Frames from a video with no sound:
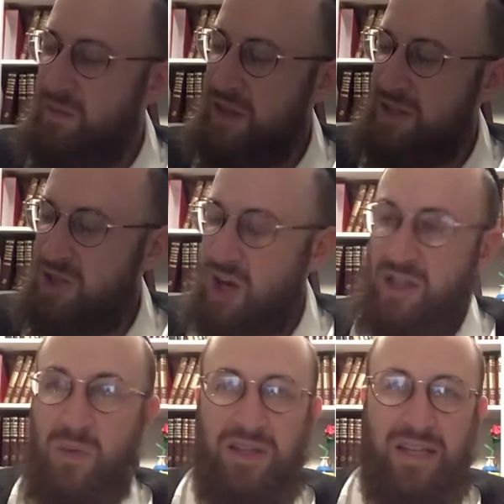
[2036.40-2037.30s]
it
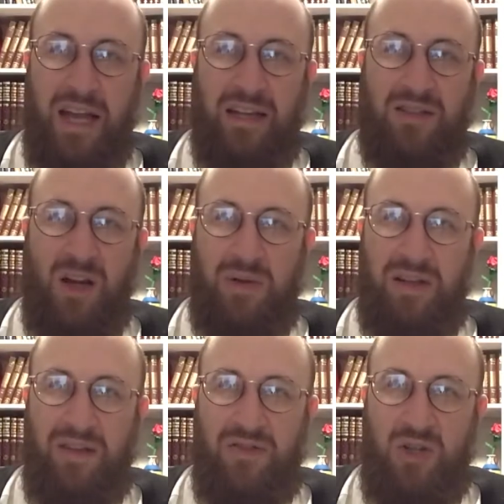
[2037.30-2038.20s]
starts with the tzaddik, starts with the
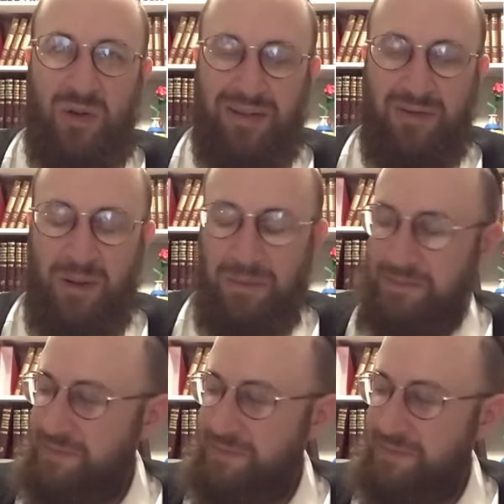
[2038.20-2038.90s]
individual, Avram.